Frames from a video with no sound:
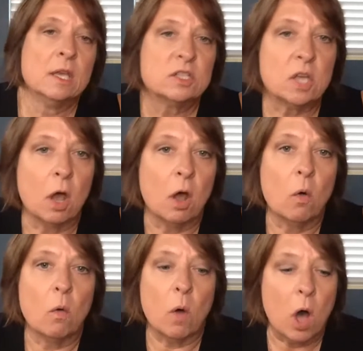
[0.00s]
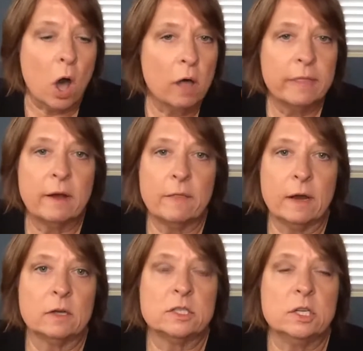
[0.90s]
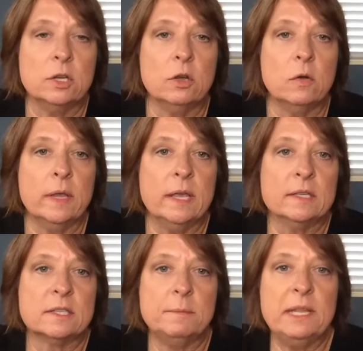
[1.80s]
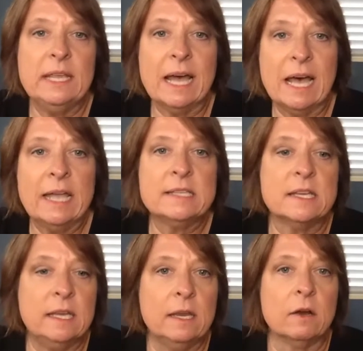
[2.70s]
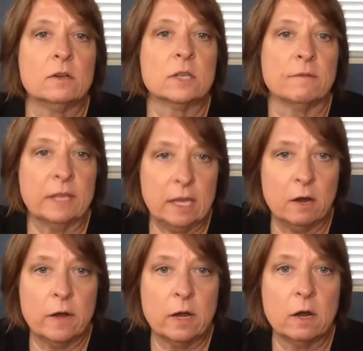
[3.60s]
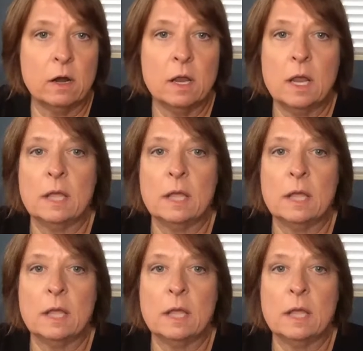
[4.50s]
So all they're there to do is to be the eyes and ears of the carrier.